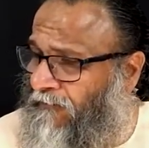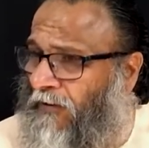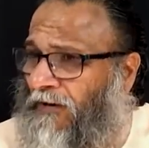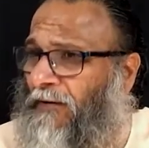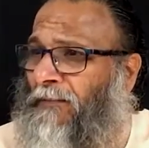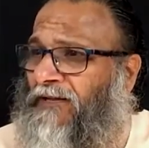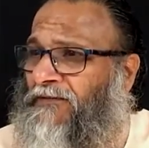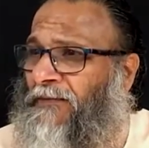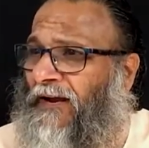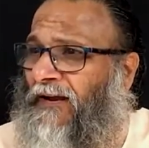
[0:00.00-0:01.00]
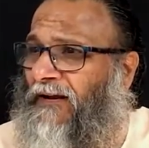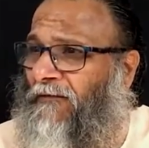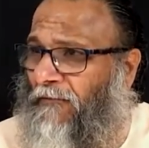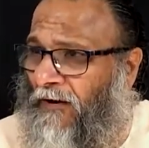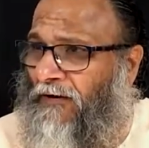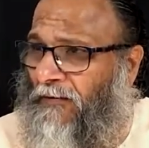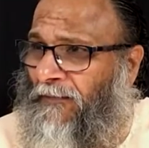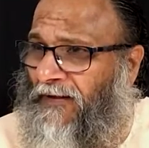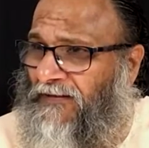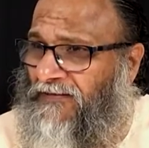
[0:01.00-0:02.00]
what remains behind? What
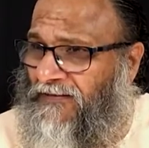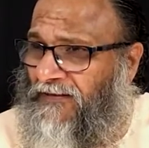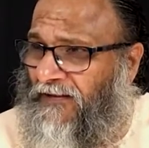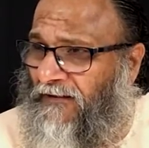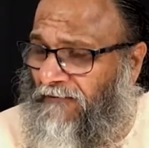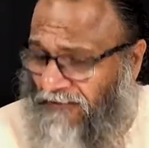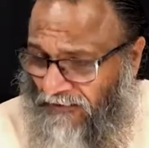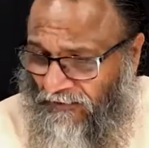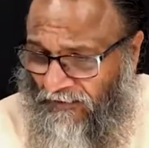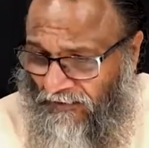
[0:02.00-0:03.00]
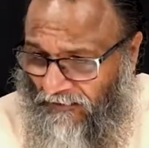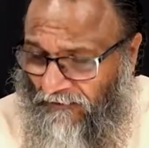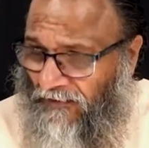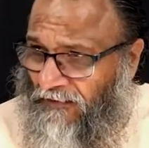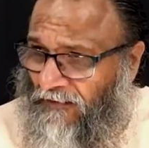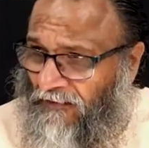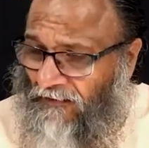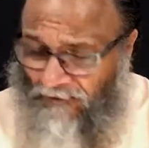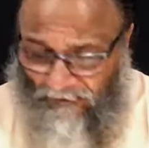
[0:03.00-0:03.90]
remains when the when the